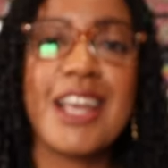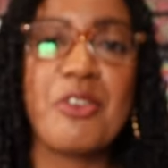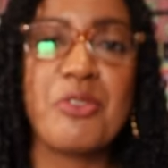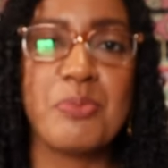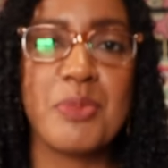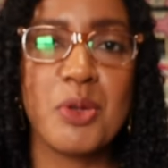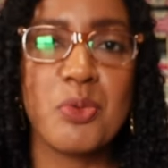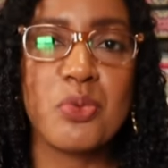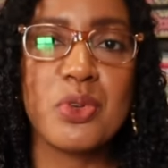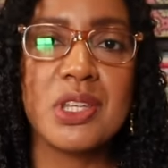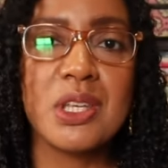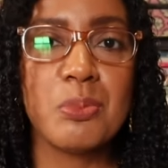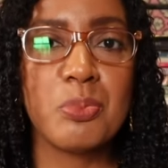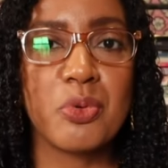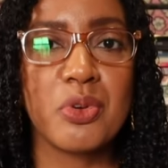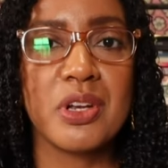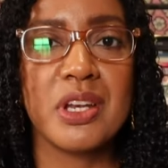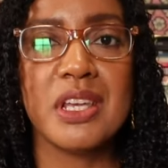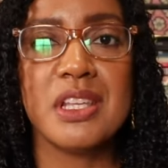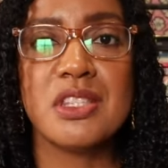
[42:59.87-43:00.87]
that would be really
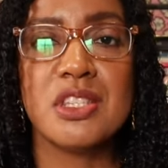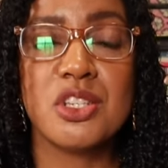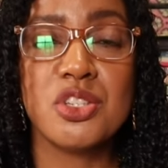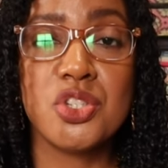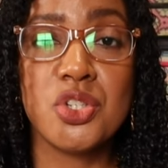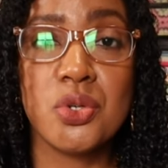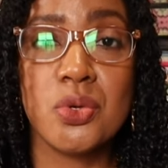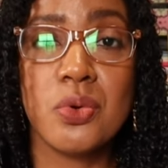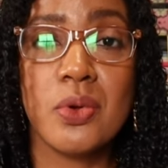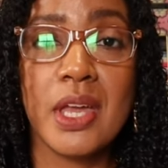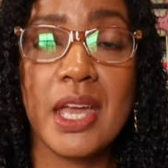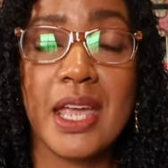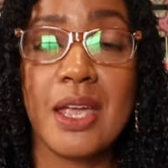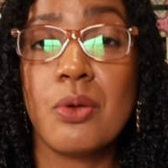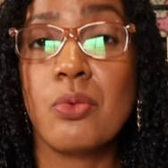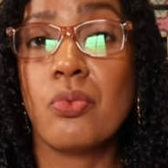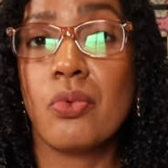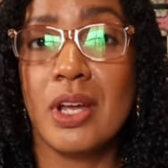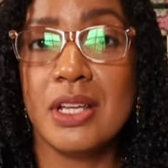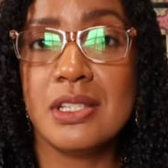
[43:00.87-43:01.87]
pretty to do a
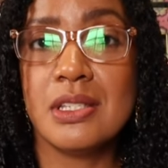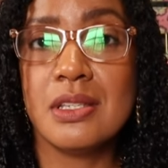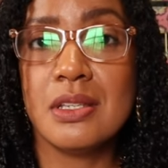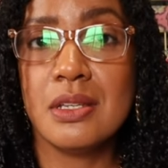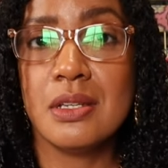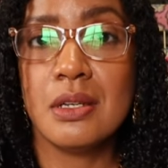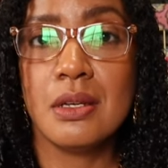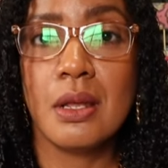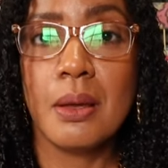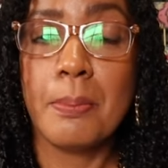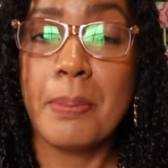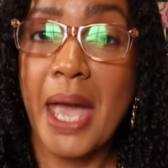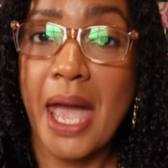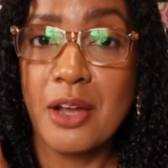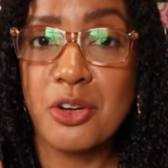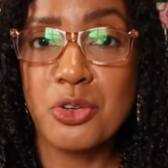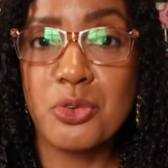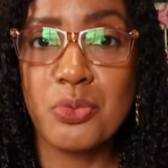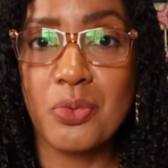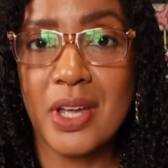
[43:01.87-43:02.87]
resin
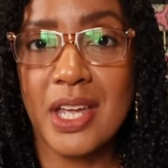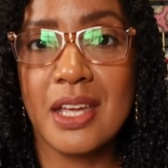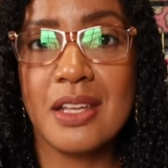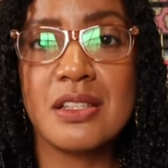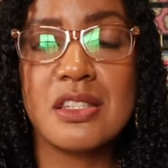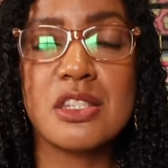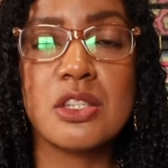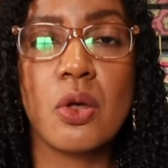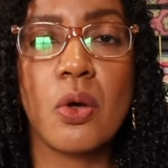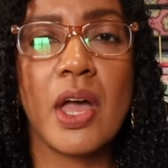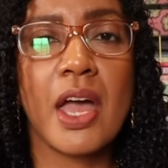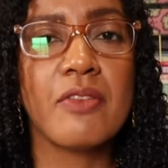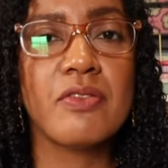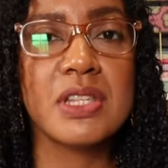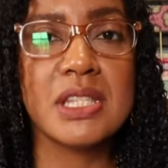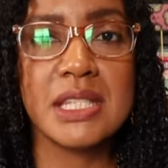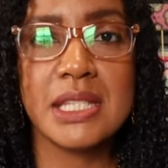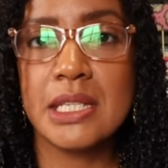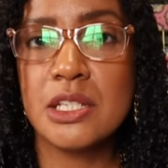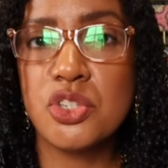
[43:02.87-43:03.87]
pattern weight. So I
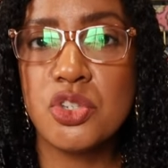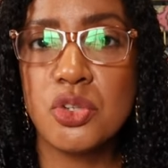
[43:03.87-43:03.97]
haven't seen